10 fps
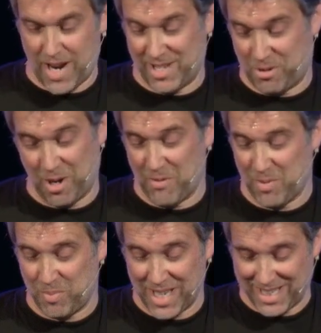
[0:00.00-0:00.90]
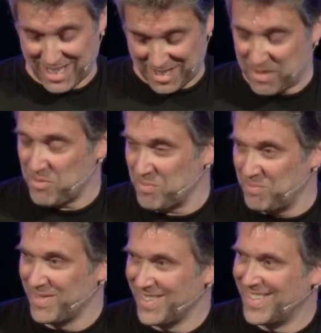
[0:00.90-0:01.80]
brain's all over the place, actually
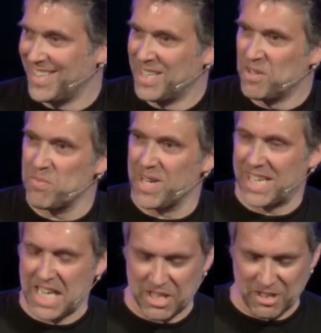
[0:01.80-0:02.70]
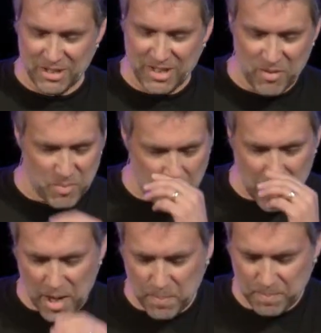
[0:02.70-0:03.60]
medication and stuff.
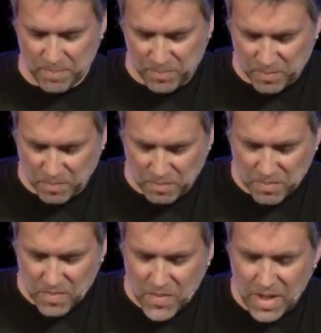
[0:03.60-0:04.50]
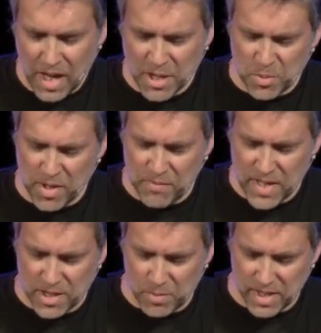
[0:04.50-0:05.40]
But um, I just want to
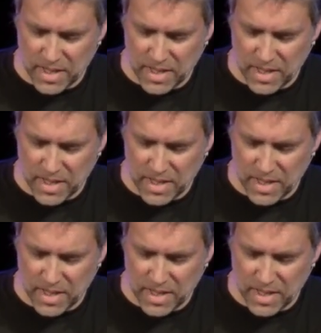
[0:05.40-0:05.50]
finish with